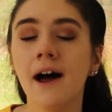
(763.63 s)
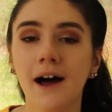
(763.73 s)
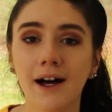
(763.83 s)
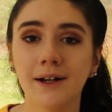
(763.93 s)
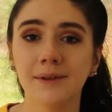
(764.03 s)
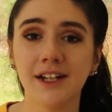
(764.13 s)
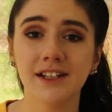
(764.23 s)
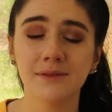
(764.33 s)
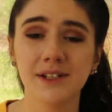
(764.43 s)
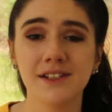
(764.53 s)
and
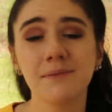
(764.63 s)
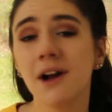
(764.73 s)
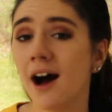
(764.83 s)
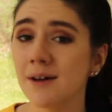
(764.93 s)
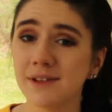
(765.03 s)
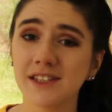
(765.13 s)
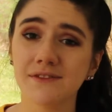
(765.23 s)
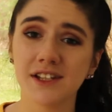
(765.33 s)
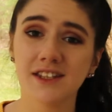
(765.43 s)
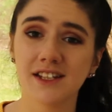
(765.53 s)
give me some comments
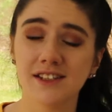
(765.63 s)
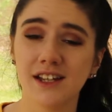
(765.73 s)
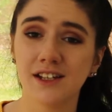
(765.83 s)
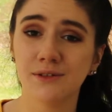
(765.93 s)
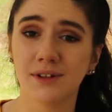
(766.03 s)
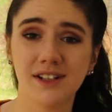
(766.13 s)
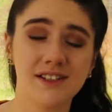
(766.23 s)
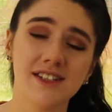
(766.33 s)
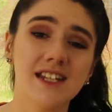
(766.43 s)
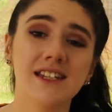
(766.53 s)
for things that you want to
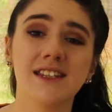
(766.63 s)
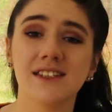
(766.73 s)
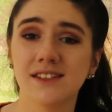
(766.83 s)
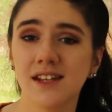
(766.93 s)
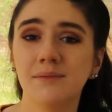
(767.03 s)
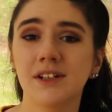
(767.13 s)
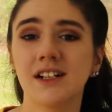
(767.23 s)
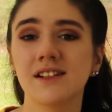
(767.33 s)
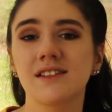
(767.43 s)
see this summer,